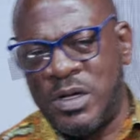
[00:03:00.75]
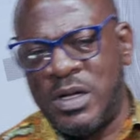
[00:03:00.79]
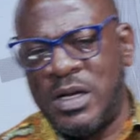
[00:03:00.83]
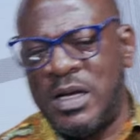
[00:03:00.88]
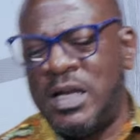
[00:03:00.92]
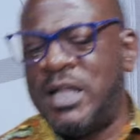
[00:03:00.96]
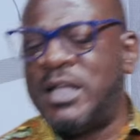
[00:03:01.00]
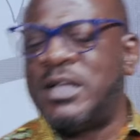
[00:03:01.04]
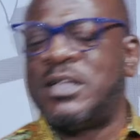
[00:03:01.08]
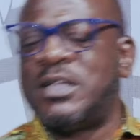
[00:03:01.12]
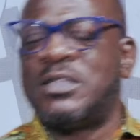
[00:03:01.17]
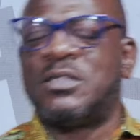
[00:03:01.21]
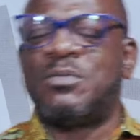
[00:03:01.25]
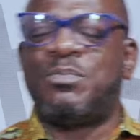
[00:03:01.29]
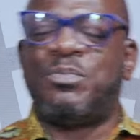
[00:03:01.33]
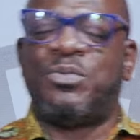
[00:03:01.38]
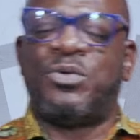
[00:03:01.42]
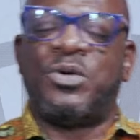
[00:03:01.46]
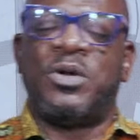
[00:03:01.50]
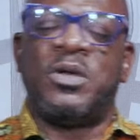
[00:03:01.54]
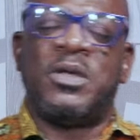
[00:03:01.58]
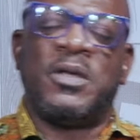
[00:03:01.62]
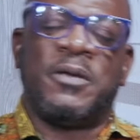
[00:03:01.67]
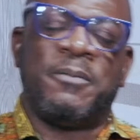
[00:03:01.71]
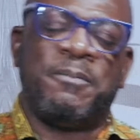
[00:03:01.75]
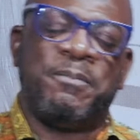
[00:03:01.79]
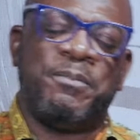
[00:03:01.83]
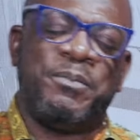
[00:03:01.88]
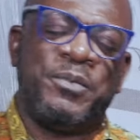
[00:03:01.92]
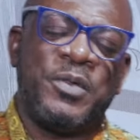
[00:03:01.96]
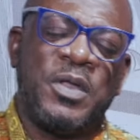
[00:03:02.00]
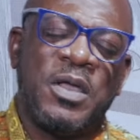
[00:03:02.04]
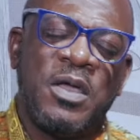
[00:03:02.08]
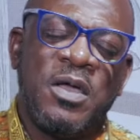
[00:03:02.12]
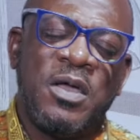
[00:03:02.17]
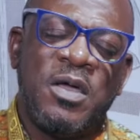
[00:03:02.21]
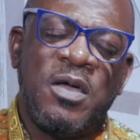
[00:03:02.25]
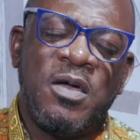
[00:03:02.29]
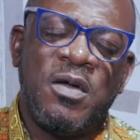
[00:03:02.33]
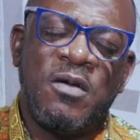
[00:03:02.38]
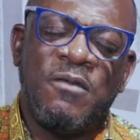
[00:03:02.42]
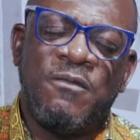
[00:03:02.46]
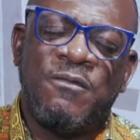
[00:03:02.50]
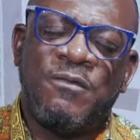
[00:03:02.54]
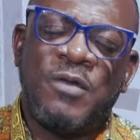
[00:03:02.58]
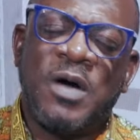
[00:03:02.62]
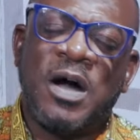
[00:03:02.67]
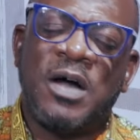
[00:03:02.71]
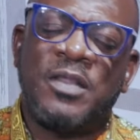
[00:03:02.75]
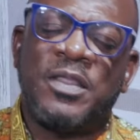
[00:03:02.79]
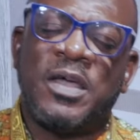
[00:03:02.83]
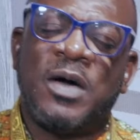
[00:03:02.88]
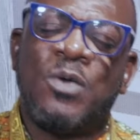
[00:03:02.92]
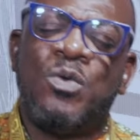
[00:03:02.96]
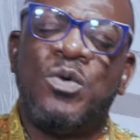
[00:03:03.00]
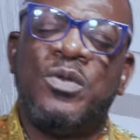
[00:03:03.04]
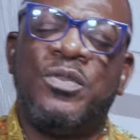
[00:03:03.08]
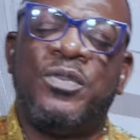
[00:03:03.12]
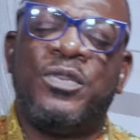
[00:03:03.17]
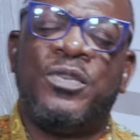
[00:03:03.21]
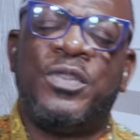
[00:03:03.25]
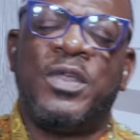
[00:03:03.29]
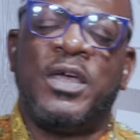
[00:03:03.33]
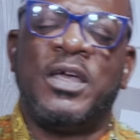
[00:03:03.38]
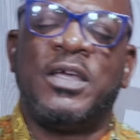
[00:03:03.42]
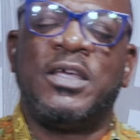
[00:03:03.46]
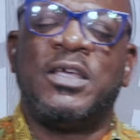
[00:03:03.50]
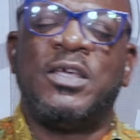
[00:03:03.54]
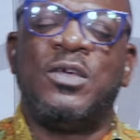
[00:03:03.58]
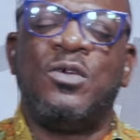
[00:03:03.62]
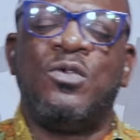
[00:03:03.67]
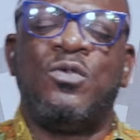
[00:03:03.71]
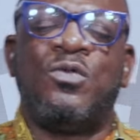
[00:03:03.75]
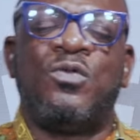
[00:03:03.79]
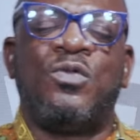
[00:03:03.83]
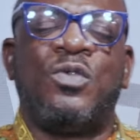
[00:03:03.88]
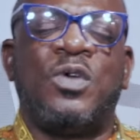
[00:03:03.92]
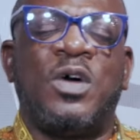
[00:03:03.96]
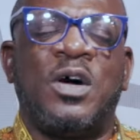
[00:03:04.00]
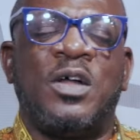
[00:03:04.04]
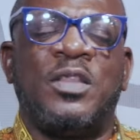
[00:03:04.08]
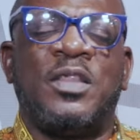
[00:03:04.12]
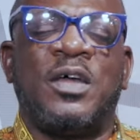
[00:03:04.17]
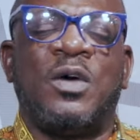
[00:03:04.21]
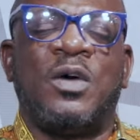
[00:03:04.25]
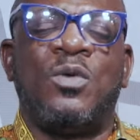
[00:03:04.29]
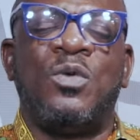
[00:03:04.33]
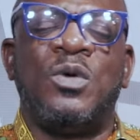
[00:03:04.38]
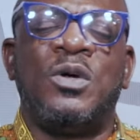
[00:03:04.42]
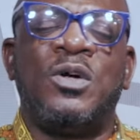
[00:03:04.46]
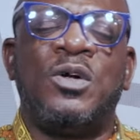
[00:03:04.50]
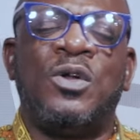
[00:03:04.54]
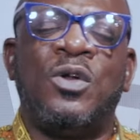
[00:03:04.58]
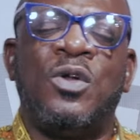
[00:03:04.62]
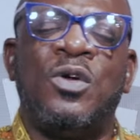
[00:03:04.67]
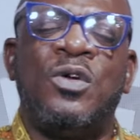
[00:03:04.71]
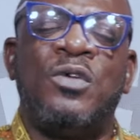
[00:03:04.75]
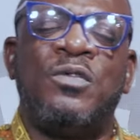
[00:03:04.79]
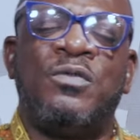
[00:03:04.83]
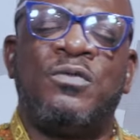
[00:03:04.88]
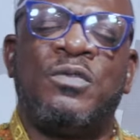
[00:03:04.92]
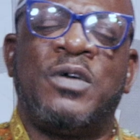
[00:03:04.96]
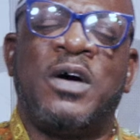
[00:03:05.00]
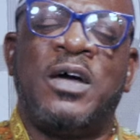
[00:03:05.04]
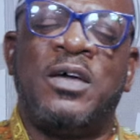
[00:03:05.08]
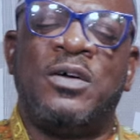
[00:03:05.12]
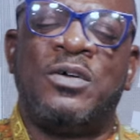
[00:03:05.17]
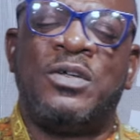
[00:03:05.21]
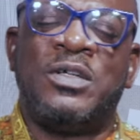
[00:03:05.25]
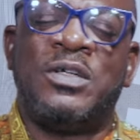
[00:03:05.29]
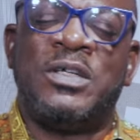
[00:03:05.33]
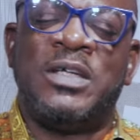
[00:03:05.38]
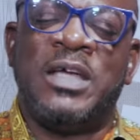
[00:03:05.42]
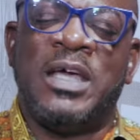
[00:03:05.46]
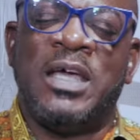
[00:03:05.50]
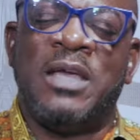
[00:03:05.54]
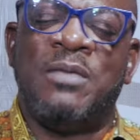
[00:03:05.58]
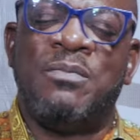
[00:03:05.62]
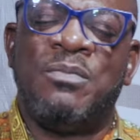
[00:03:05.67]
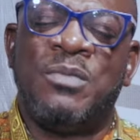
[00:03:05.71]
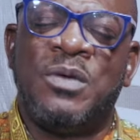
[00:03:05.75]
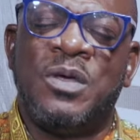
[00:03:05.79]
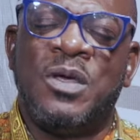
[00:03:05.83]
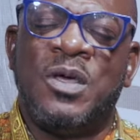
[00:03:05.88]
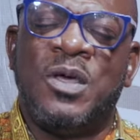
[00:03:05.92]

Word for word: Let us pray. Father, we thank you. Father, we glorify your name.